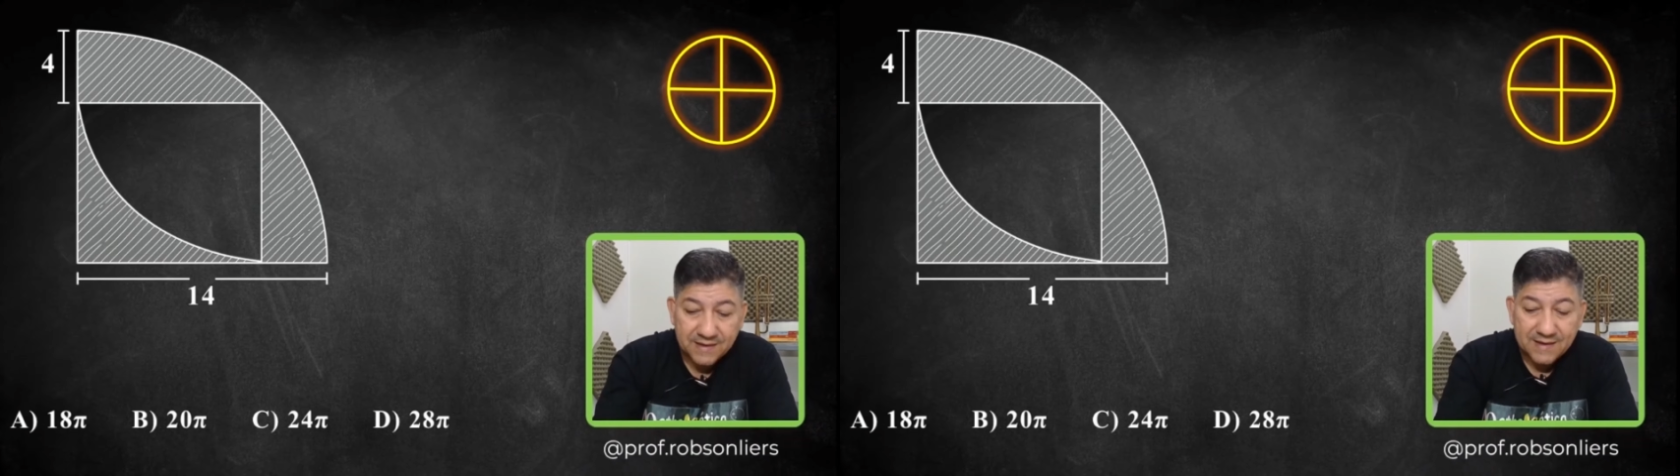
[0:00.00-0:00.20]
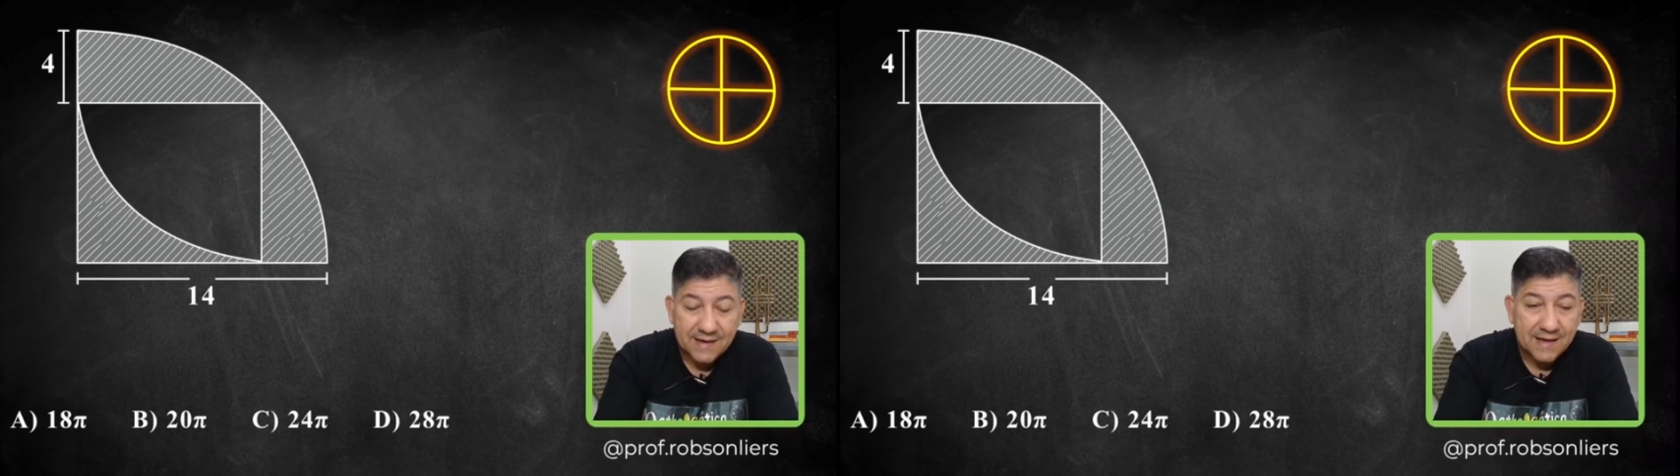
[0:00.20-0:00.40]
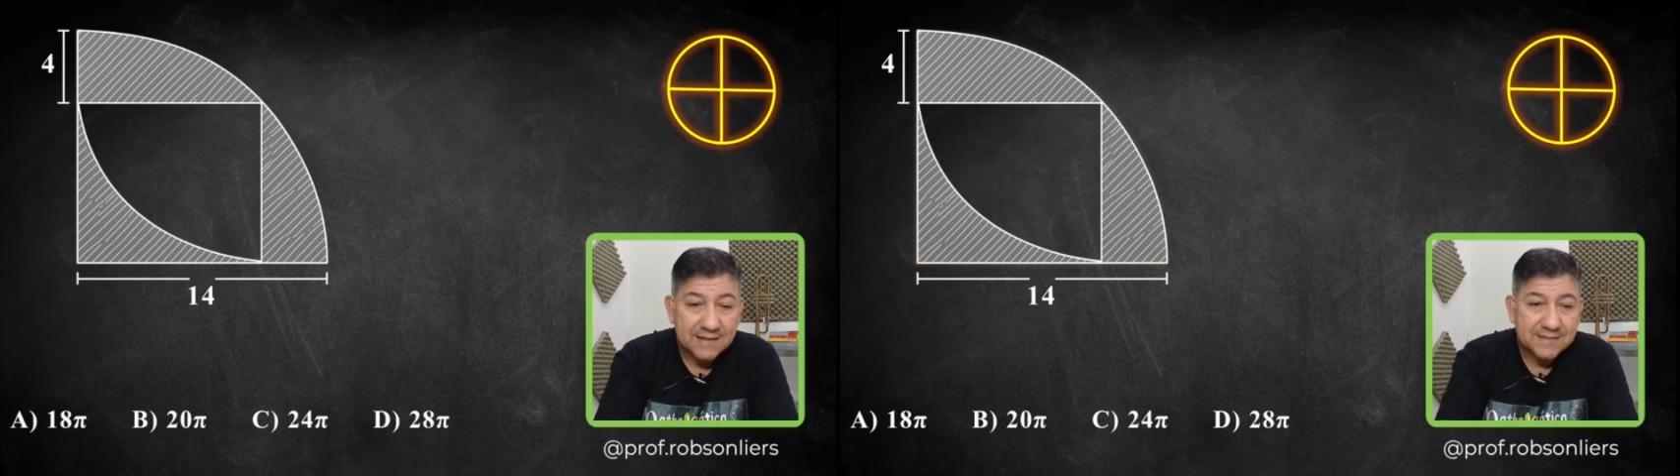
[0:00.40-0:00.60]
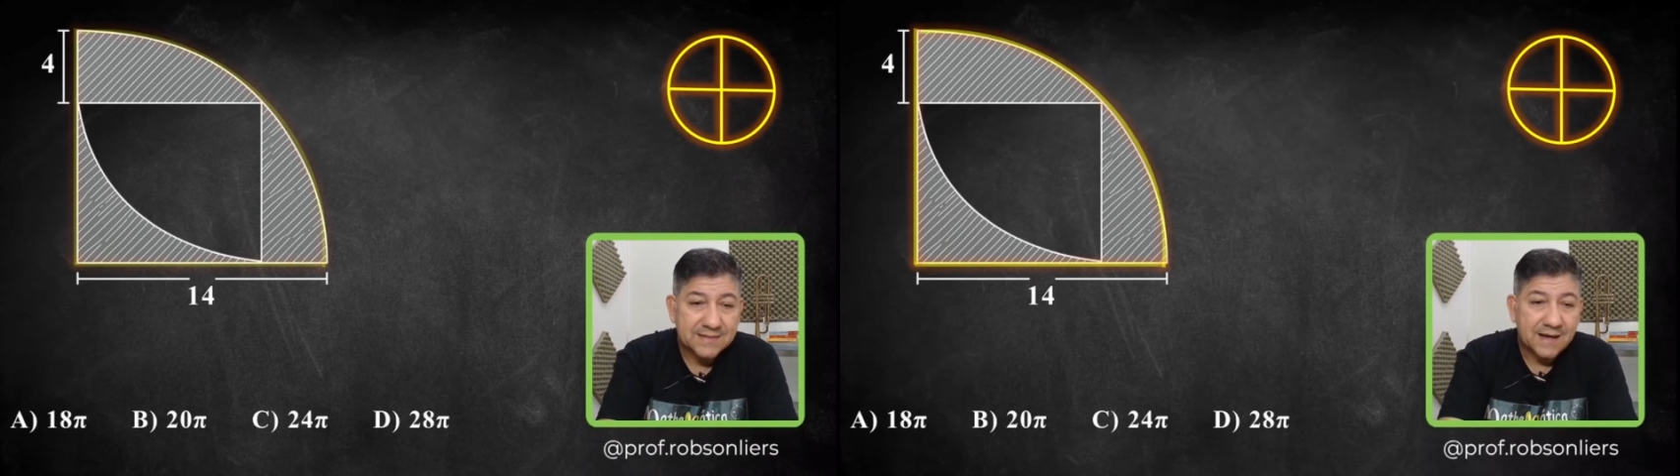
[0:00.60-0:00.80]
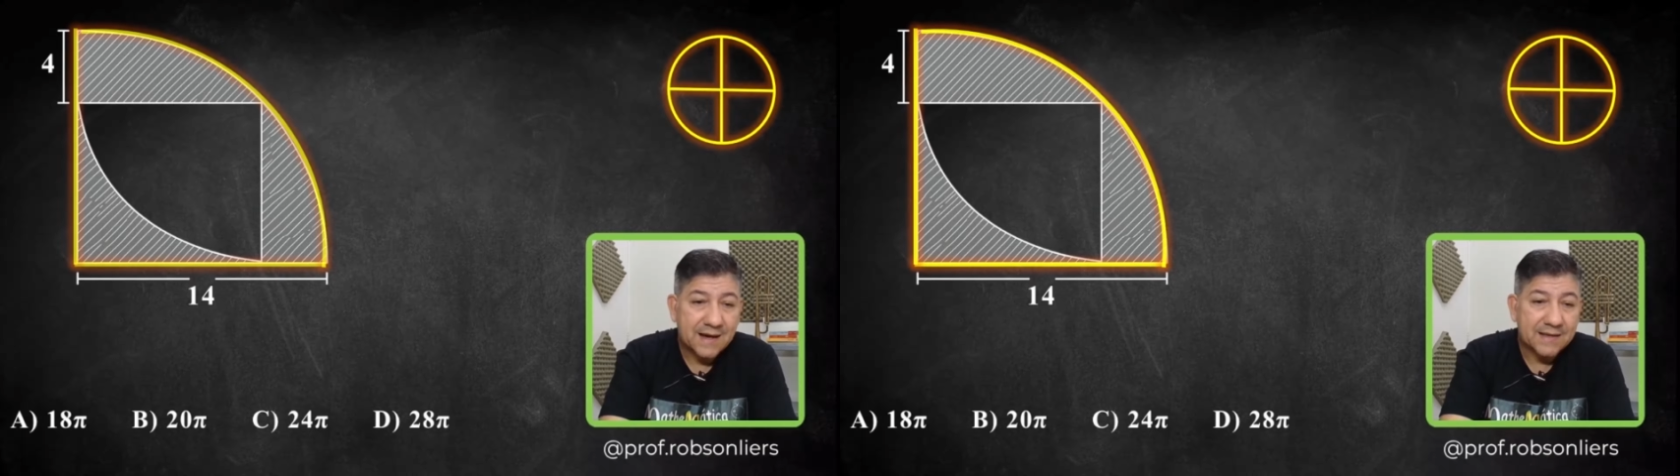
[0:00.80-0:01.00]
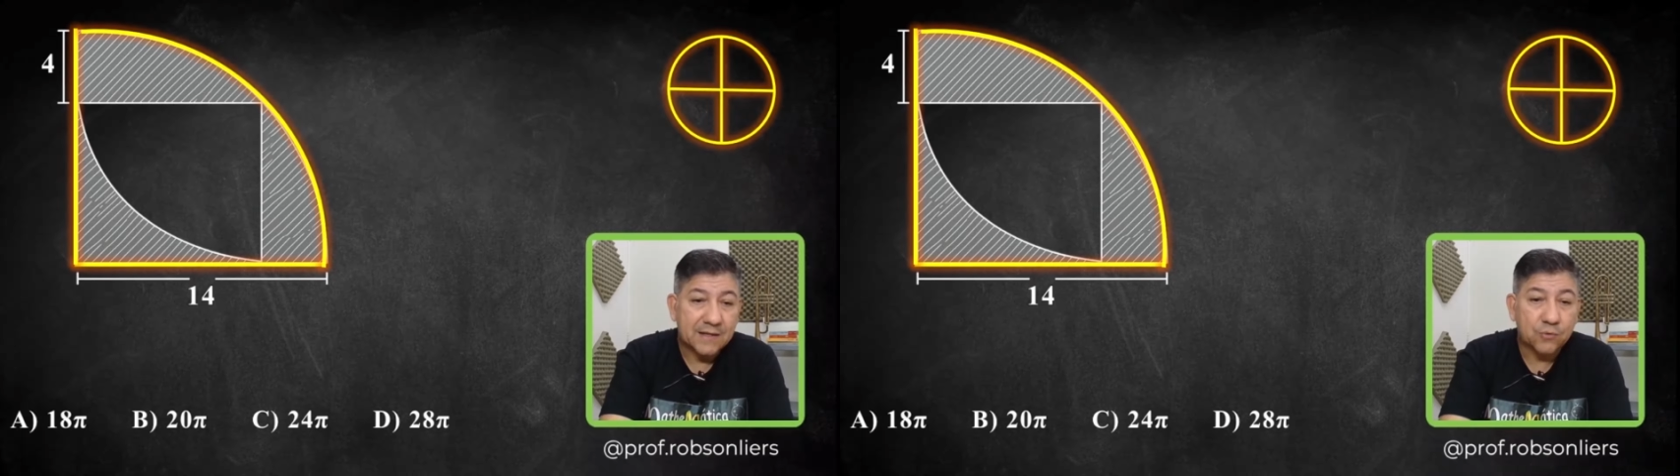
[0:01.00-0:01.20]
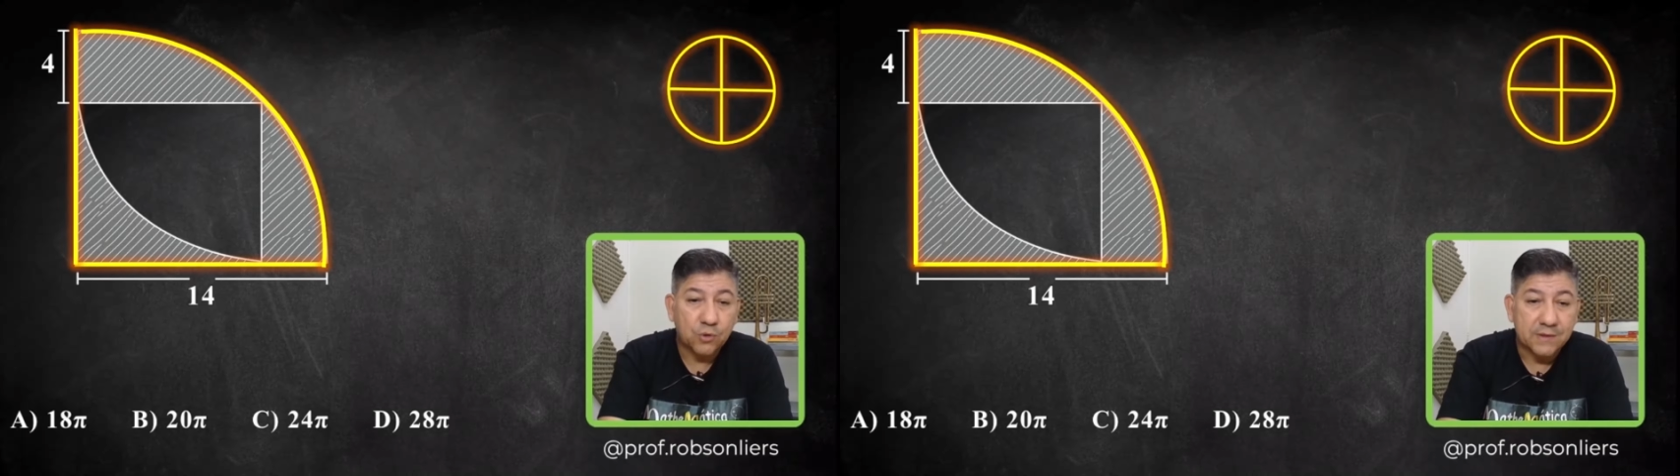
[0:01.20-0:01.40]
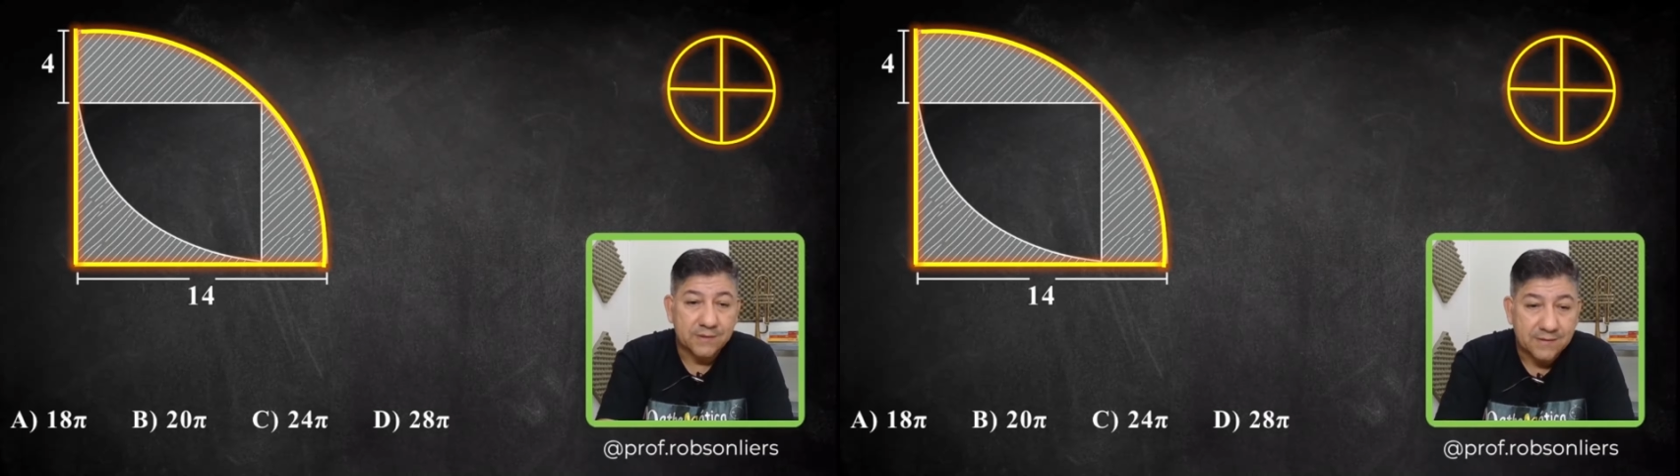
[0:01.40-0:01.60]
This total
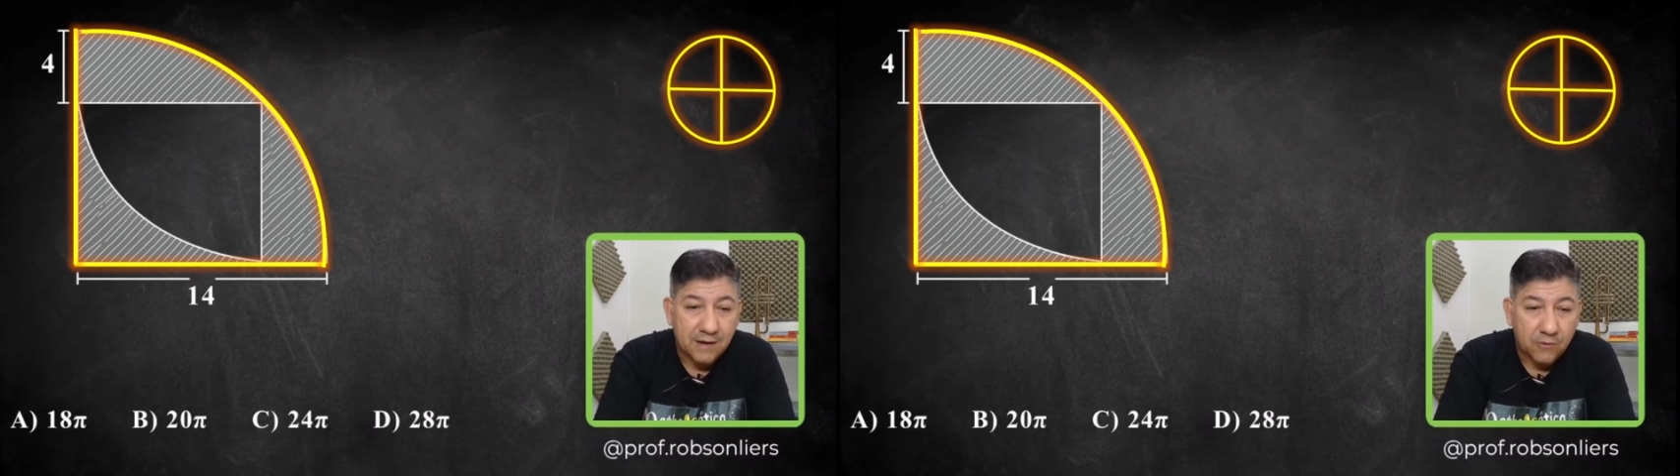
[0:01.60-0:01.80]
area,